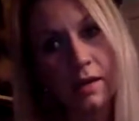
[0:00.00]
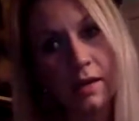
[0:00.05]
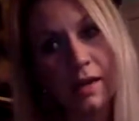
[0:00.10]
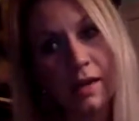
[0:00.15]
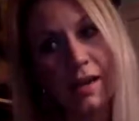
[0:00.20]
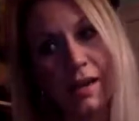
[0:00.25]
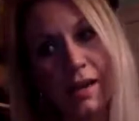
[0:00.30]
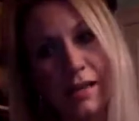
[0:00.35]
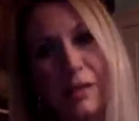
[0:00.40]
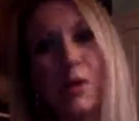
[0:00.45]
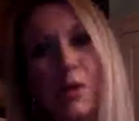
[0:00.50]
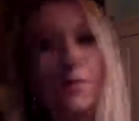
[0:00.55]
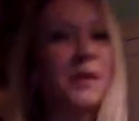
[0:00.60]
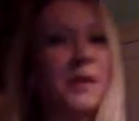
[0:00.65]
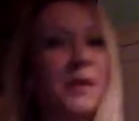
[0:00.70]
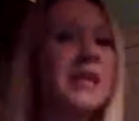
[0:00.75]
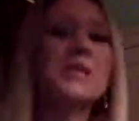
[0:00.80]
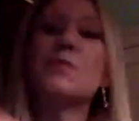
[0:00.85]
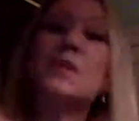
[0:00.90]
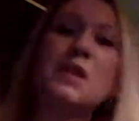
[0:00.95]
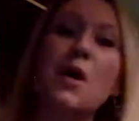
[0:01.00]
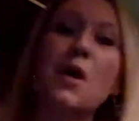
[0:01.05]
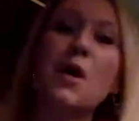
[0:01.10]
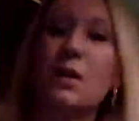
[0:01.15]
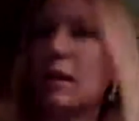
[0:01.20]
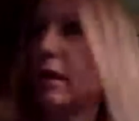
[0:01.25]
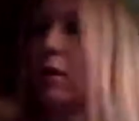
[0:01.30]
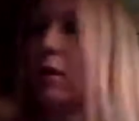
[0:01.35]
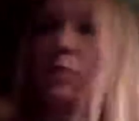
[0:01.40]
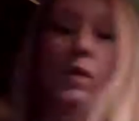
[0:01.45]
You know, because we
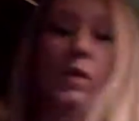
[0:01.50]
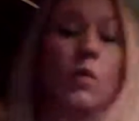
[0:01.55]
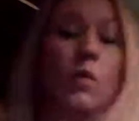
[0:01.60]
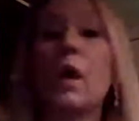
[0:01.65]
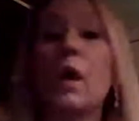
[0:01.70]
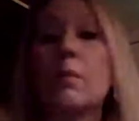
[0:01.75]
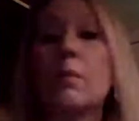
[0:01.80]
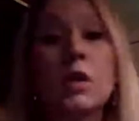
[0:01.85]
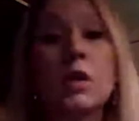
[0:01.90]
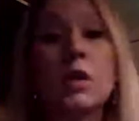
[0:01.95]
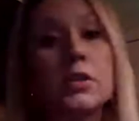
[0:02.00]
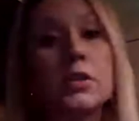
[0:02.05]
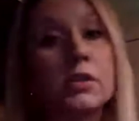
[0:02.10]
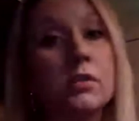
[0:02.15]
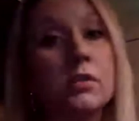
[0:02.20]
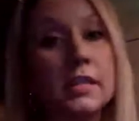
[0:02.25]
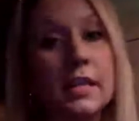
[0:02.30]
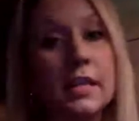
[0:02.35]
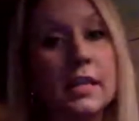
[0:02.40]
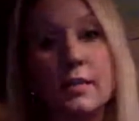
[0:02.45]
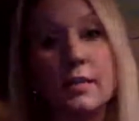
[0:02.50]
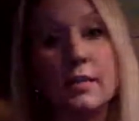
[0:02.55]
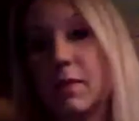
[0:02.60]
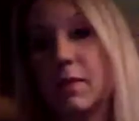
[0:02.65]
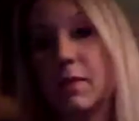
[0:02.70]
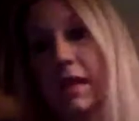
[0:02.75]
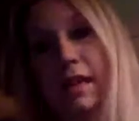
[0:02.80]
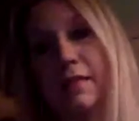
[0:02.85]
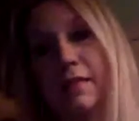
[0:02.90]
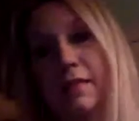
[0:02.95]
know that like the one person will say
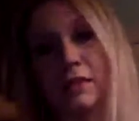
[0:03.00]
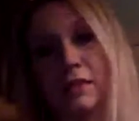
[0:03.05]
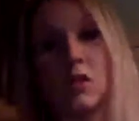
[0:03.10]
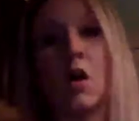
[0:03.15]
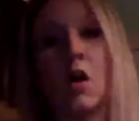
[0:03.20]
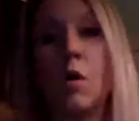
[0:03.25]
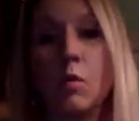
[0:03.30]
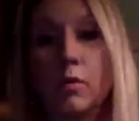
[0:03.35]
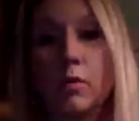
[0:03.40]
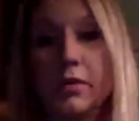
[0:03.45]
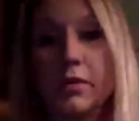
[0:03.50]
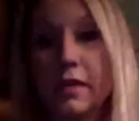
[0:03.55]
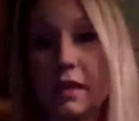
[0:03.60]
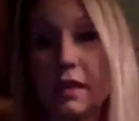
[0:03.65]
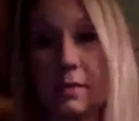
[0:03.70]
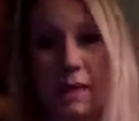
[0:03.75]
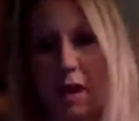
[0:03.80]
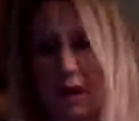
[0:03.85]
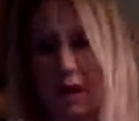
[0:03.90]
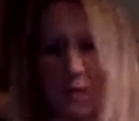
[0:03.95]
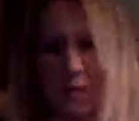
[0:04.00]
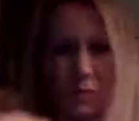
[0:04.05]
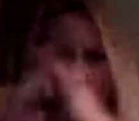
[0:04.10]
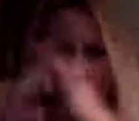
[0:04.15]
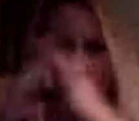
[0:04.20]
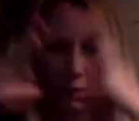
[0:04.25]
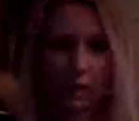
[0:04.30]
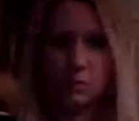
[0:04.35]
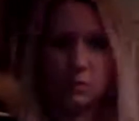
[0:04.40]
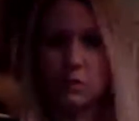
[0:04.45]
something and that's all we'll think about. It
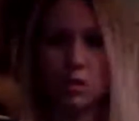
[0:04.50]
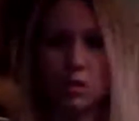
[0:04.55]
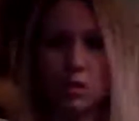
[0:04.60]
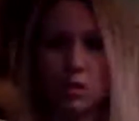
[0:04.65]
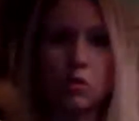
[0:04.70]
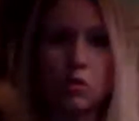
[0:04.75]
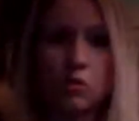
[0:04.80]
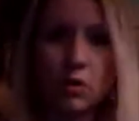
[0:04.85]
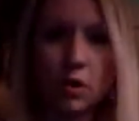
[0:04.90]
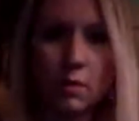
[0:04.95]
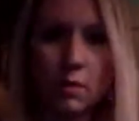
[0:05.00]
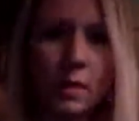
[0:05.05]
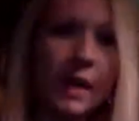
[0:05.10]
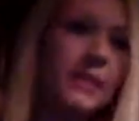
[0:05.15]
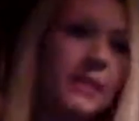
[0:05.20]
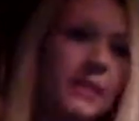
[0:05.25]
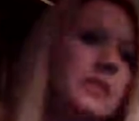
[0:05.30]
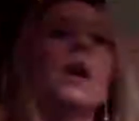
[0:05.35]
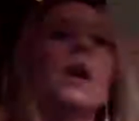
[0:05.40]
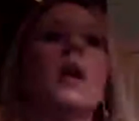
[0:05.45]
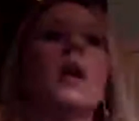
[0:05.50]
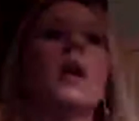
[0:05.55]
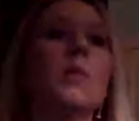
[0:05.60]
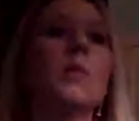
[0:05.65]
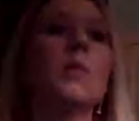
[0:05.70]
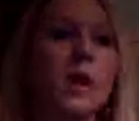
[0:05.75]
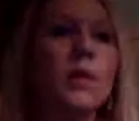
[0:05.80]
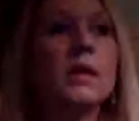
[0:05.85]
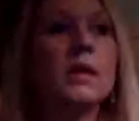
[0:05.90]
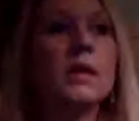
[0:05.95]
just becomes huge in our minds.
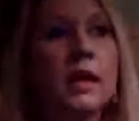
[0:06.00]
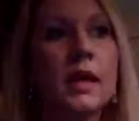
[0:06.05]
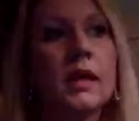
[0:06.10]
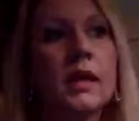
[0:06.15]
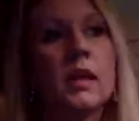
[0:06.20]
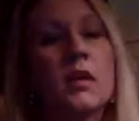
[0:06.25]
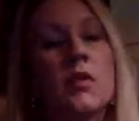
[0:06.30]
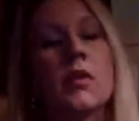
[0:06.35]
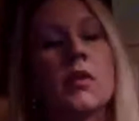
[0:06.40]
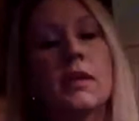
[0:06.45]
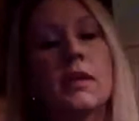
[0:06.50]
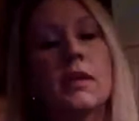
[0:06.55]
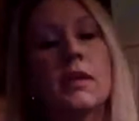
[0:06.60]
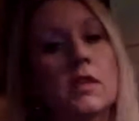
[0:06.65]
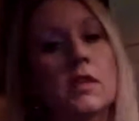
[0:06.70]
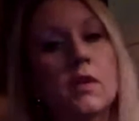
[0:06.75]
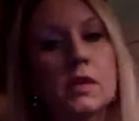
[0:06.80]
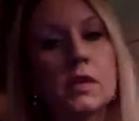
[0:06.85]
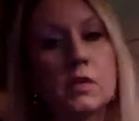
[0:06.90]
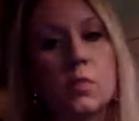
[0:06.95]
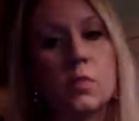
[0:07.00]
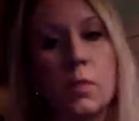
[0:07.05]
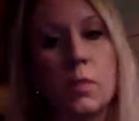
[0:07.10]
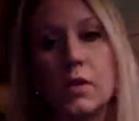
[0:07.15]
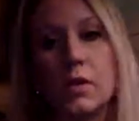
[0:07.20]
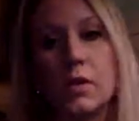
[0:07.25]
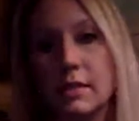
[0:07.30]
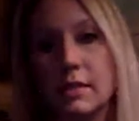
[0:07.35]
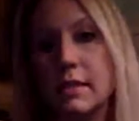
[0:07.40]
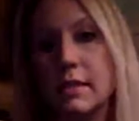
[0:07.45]
But I'll be like, you know, even though this one
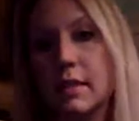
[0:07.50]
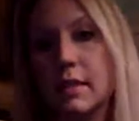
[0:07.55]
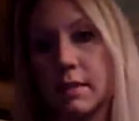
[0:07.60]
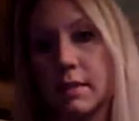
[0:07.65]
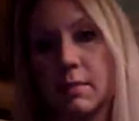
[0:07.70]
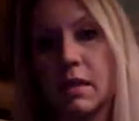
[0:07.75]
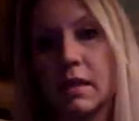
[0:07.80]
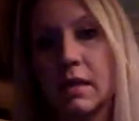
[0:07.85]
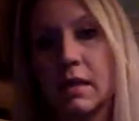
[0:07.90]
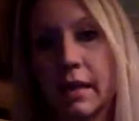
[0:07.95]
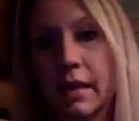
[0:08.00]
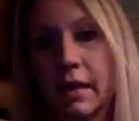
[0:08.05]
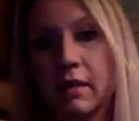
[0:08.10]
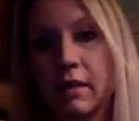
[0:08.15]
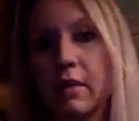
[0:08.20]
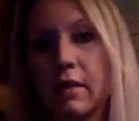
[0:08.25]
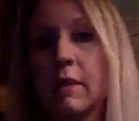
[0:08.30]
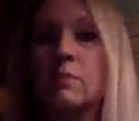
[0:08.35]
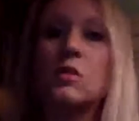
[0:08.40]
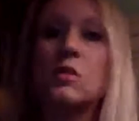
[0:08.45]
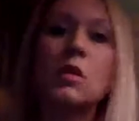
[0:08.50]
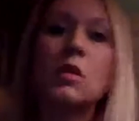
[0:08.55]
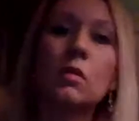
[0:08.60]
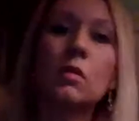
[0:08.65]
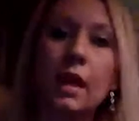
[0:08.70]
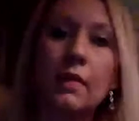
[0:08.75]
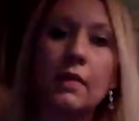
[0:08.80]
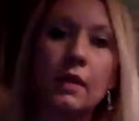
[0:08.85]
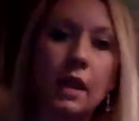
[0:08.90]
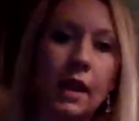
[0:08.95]
person says something negative, I'm so
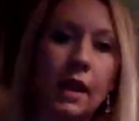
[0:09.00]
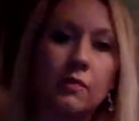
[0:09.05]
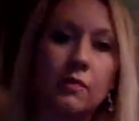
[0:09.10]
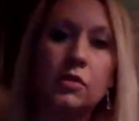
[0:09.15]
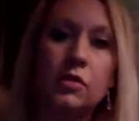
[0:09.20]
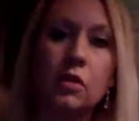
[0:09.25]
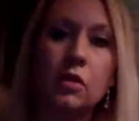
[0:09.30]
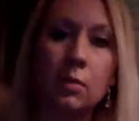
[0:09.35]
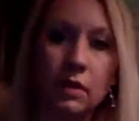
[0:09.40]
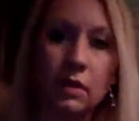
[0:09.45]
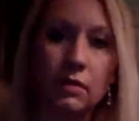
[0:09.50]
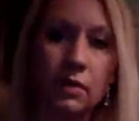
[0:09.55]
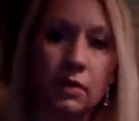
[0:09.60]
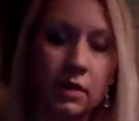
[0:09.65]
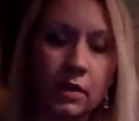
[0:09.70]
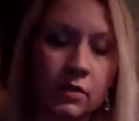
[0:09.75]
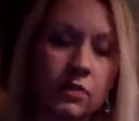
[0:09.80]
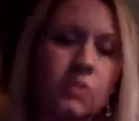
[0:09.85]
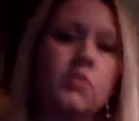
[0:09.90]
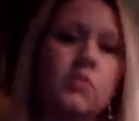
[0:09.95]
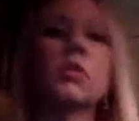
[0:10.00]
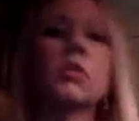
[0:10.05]
glad that I have so many friends who are so